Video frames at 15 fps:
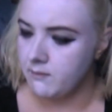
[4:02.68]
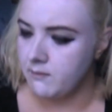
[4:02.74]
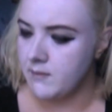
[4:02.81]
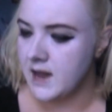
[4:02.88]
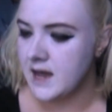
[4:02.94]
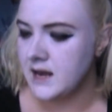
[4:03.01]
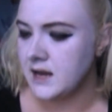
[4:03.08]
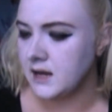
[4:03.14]

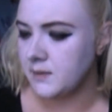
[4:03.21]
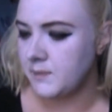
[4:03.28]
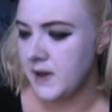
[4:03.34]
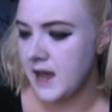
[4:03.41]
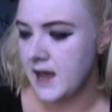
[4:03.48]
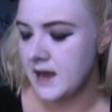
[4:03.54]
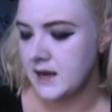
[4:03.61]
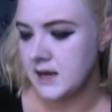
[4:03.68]
Manic
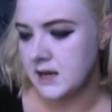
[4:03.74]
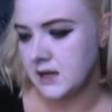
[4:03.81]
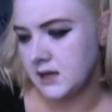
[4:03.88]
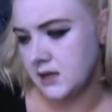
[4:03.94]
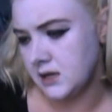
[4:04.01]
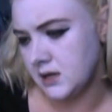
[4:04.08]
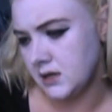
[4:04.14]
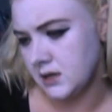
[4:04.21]

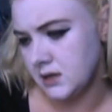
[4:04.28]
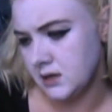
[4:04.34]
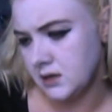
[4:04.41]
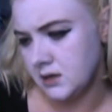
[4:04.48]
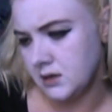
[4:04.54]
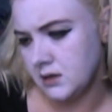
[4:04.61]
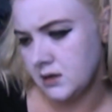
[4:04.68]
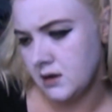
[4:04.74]
Panic
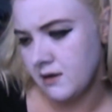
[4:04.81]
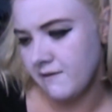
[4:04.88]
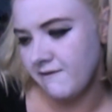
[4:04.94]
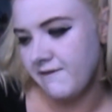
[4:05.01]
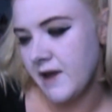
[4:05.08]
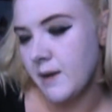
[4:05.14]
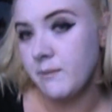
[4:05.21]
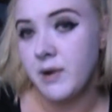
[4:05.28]

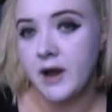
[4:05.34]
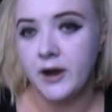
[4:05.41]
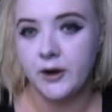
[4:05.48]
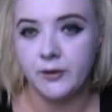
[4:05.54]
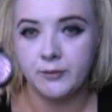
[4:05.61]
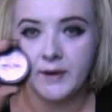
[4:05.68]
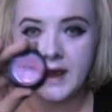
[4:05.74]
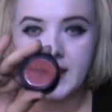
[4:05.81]

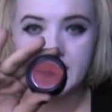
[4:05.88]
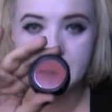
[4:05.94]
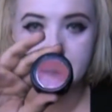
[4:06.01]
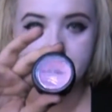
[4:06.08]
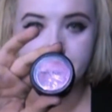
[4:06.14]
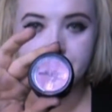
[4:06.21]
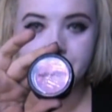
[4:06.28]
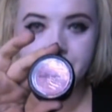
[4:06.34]
Vampire
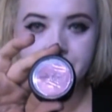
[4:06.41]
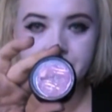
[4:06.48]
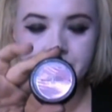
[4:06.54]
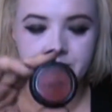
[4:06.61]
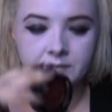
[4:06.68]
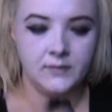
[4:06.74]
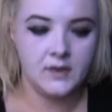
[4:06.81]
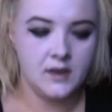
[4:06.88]
Red,
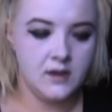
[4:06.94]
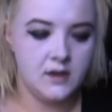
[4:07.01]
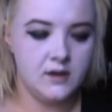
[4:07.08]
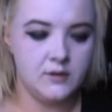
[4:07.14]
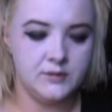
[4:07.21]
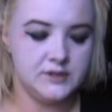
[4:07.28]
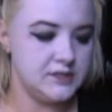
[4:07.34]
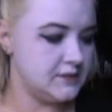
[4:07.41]

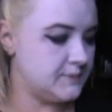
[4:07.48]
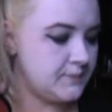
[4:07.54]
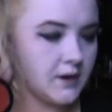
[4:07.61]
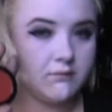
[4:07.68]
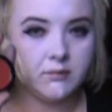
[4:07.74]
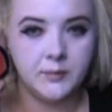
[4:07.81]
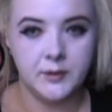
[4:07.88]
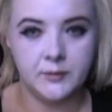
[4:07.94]
which is
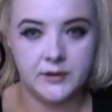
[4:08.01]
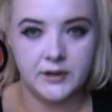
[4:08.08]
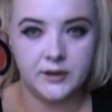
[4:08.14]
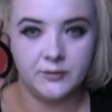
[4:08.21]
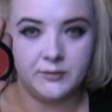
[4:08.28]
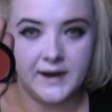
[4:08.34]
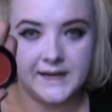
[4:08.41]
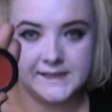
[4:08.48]
probably one
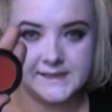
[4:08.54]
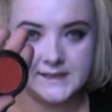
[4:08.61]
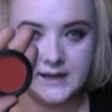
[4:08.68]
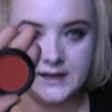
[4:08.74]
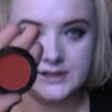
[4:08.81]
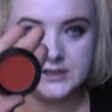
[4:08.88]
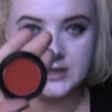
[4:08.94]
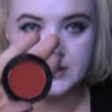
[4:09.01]
of the reddest
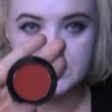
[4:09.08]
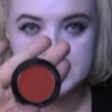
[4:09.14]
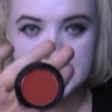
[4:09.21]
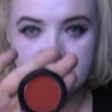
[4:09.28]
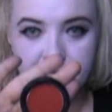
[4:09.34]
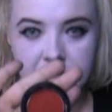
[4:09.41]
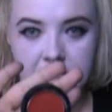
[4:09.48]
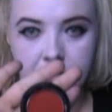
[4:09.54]
eyeshadows
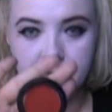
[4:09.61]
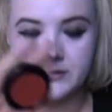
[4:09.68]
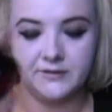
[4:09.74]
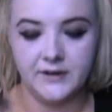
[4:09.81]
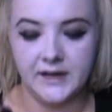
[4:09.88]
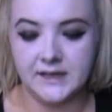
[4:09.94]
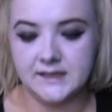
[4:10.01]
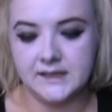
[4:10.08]
I've been able to
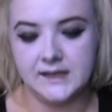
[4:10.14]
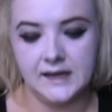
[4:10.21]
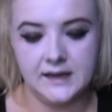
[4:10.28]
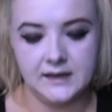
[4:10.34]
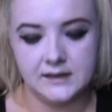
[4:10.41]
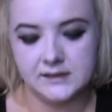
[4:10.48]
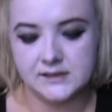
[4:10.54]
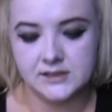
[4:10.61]
find to
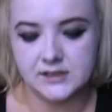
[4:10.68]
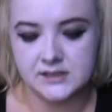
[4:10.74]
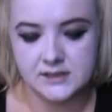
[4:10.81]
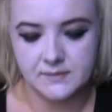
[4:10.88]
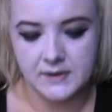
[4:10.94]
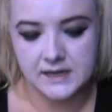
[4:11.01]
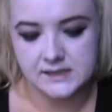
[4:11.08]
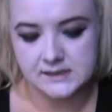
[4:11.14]
date. It's
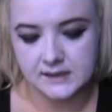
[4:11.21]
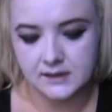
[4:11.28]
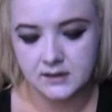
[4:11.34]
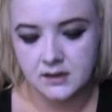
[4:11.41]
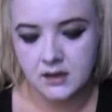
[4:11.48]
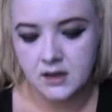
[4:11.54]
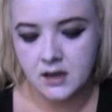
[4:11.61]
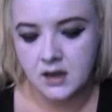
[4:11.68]
just
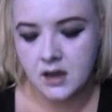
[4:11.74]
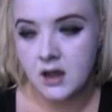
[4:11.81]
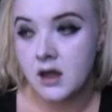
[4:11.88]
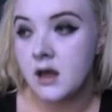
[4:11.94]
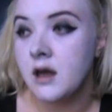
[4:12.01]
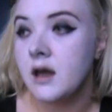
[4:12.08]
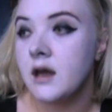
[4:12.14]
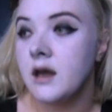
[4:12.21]
amazing.
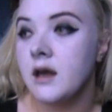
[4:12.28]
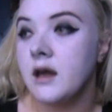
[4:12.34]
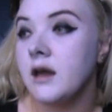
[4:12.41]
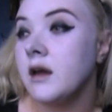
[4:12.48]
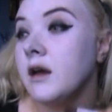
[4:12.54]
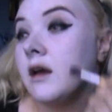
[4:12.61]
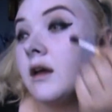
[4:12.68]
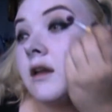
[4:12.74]

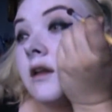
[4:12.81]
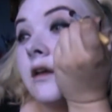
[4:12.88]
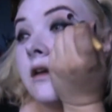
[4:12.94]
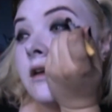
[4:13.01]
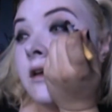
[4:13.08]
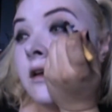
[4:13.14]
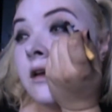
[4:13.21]
And